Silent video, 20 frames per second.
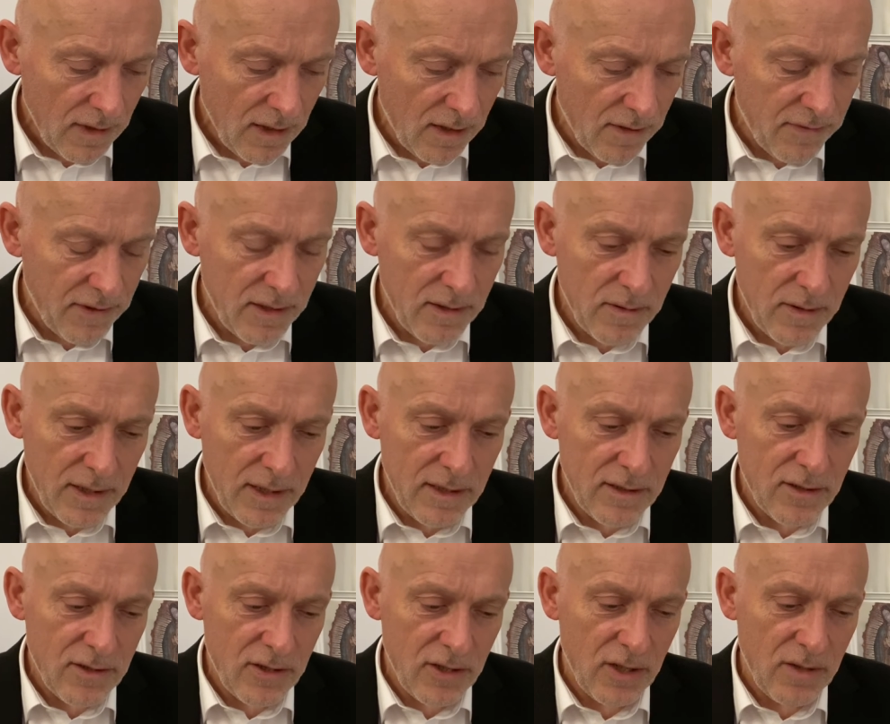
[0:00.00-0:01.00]
think
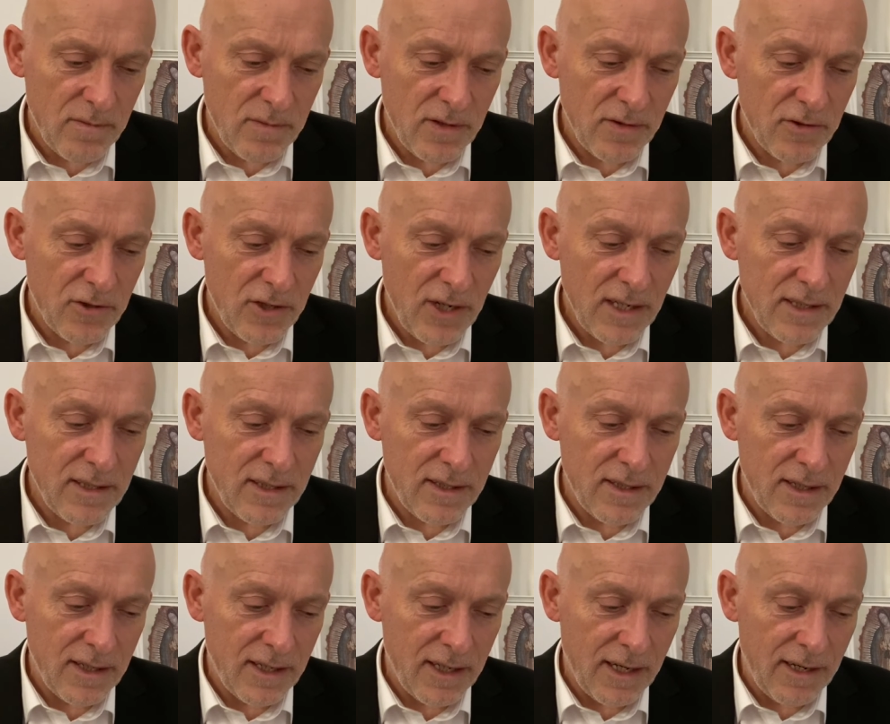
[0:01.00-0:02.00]
in terms of
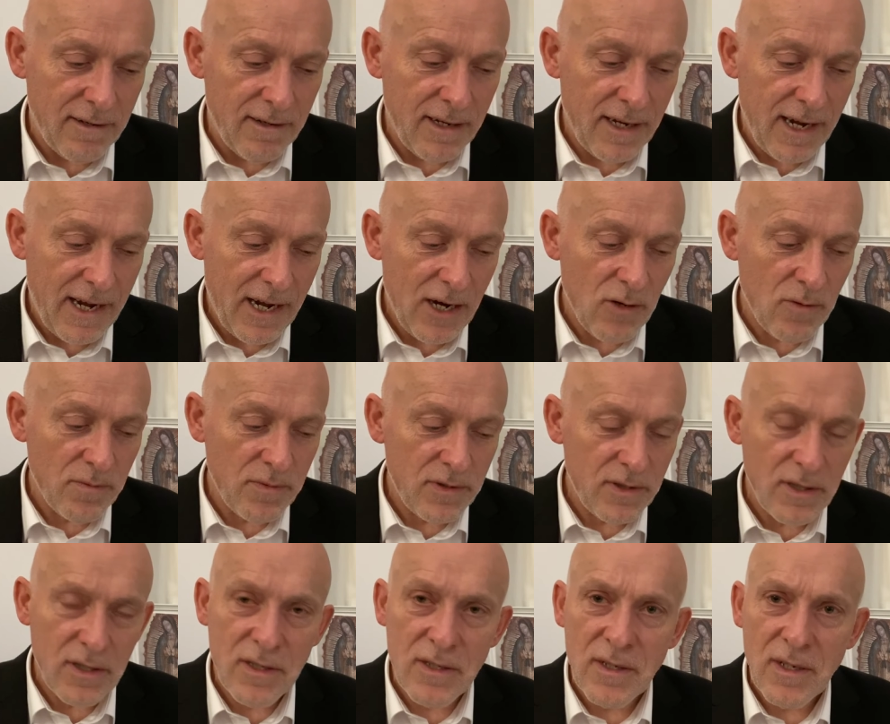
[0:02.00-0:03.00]
chastity here, it
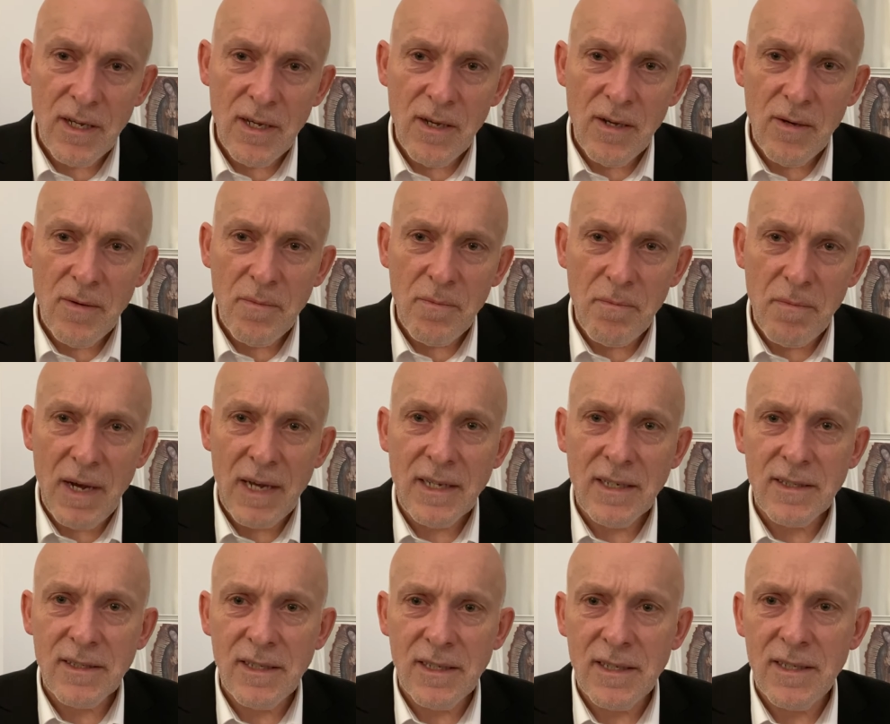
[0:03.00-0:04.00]
helps us
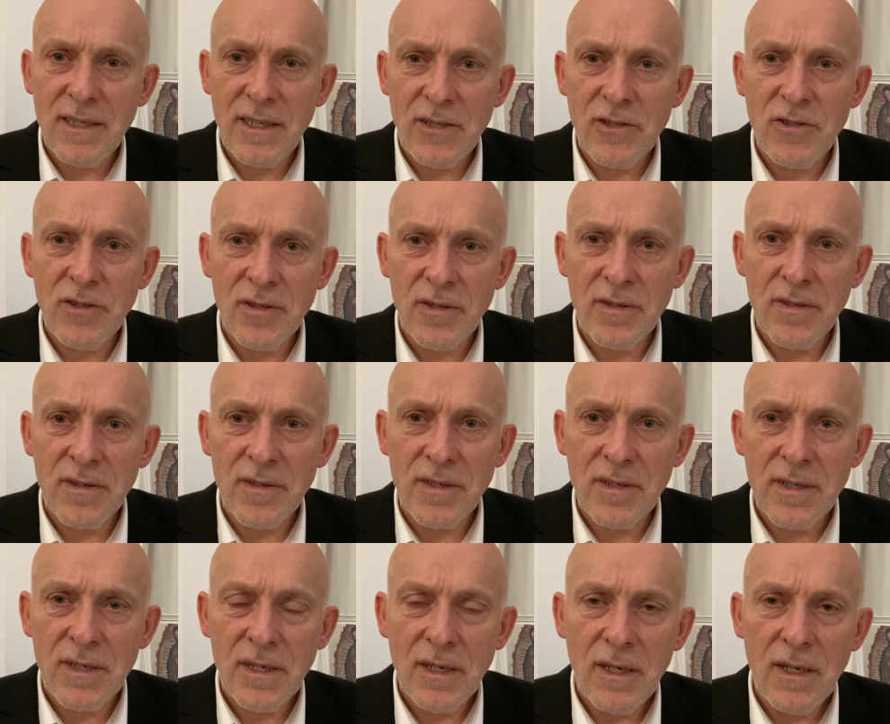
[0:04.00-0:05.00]
make
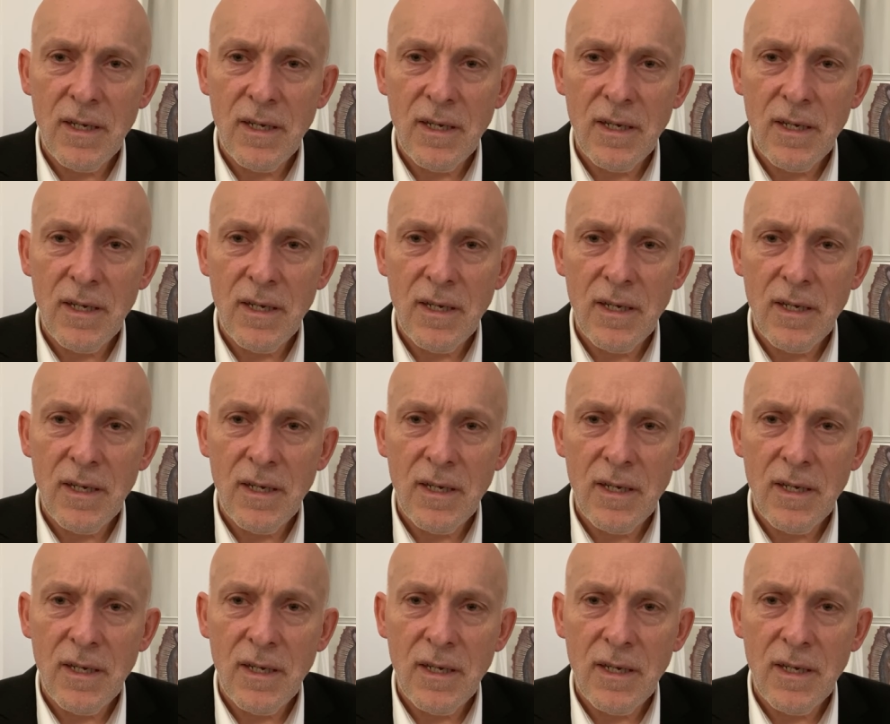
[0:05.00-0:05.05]
decisions.